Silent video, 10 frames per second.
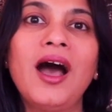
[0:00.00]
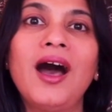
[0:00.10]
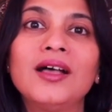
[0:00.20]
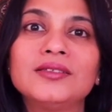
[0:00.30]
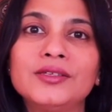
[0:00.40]

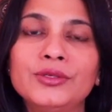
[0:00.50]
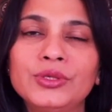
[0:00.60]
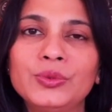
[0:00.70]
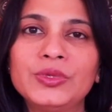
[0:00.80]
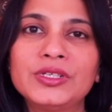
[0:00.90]
Ask the
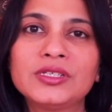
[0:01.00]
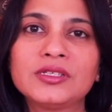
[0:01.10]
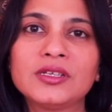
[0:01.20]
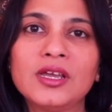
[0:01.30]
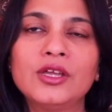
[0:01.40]

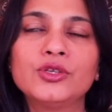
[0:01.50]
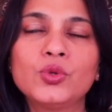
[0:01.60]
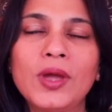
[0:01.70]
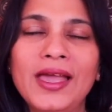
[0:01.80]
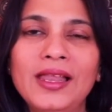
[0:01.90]
universe
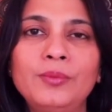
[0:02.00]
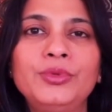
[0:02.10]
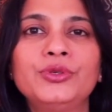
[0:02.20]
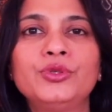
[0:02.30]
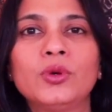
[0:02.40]
to
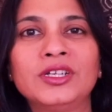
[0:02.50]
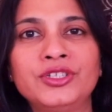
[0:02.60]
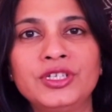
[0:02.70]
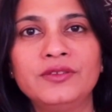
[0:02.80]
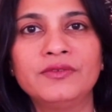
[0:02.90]
help you to
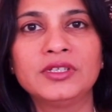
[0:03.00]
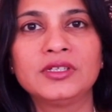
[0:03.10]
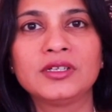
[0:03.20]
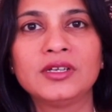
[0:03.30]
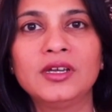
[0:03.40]
achieve it,